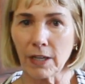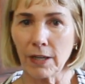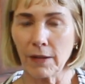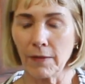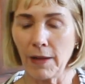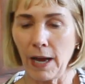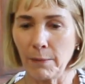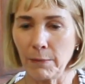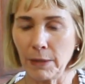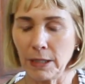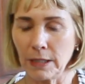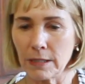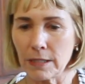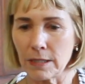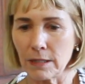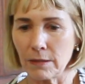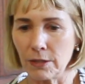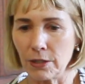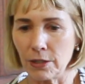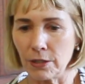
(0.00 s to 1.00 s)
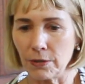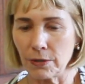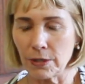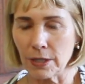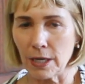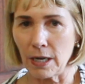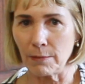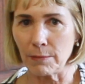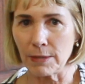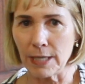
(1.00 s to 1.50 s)
That means the juice
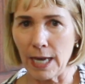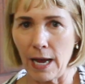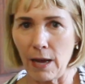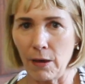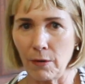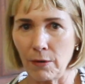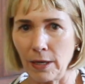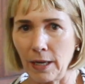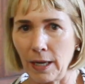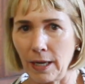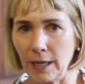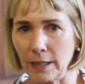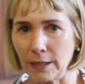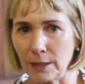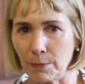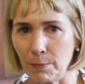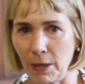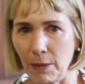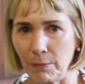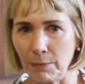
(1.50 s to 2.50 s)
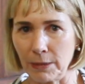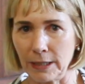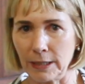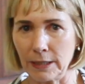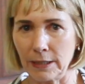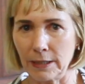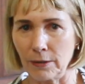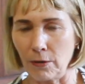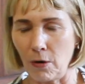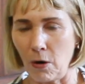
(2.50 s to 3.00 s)
comes out and it's pumped
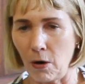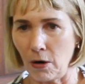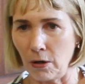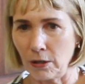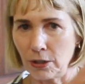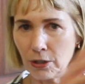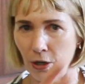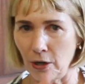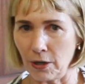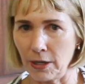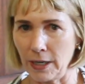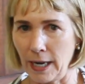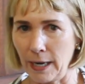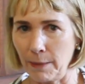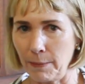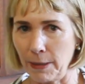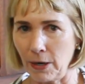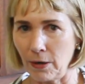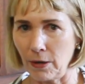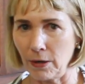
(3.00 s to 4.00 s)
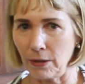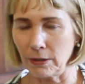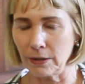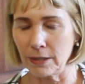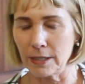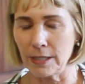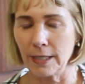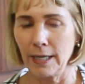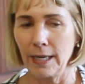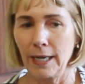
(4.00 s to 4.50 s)
into our Chardonnay
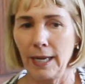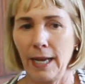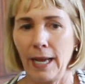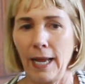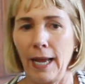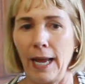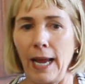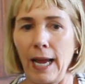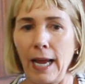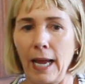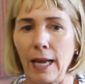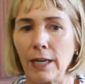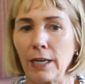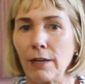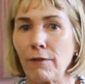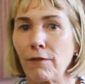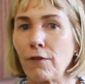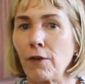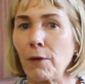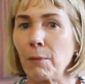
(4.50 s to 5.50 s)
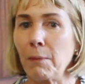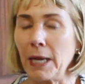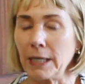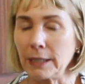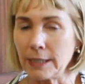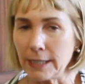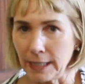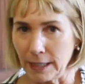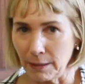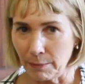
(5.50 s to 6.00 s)
barrels, and it
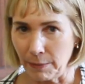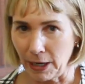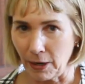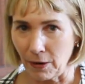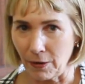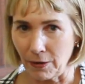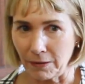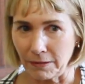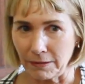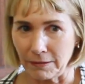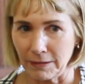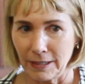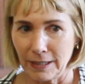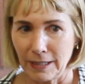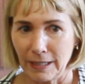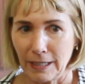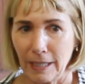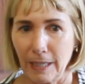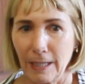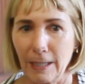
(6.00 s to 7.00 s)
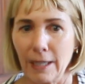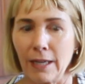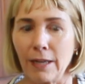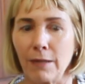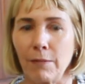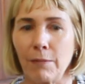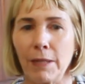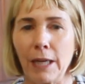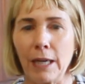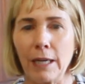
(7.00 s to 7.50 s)
ferments in barrel.
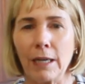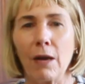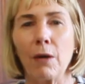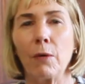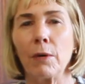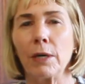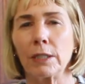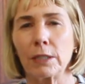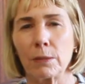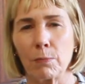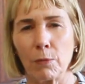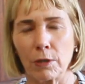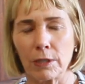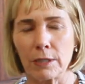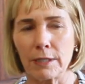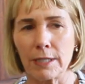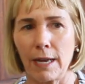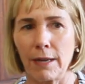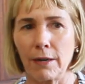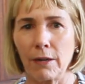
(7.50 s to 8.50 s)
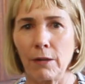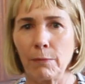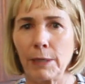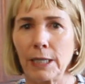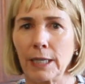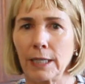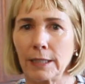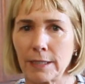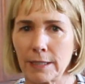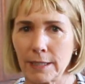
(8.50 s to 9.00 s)
In Pinot, it's more subtle
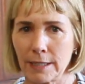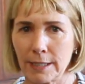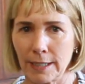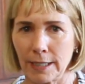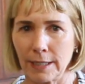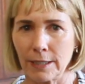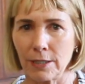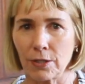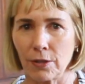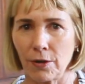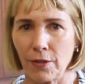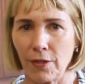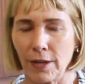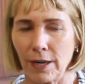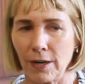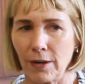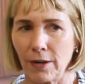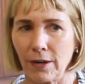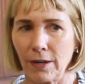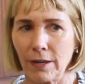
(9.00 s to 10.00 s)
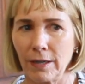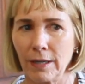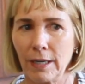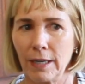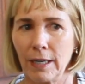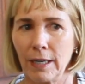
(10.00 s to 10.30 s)
because the skins are thinner.